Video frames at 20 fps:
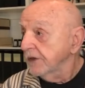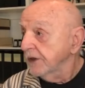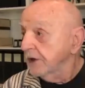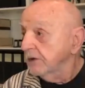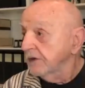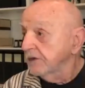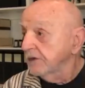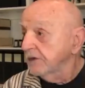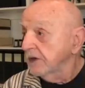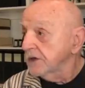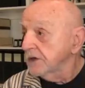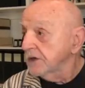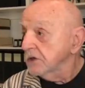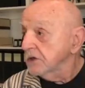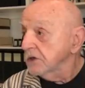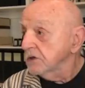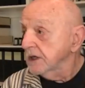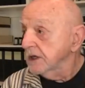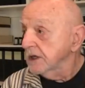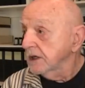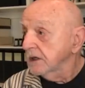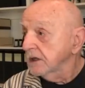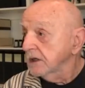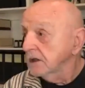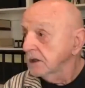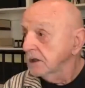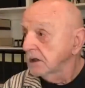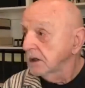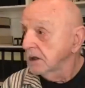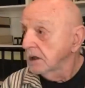think we've done, Josiah?
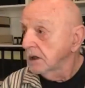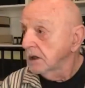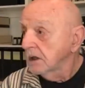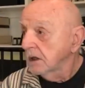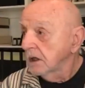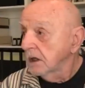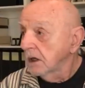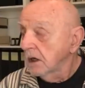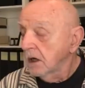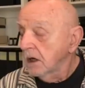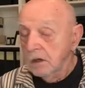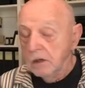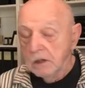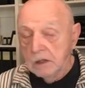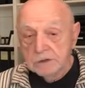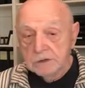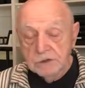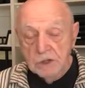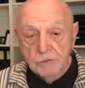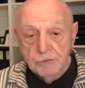It's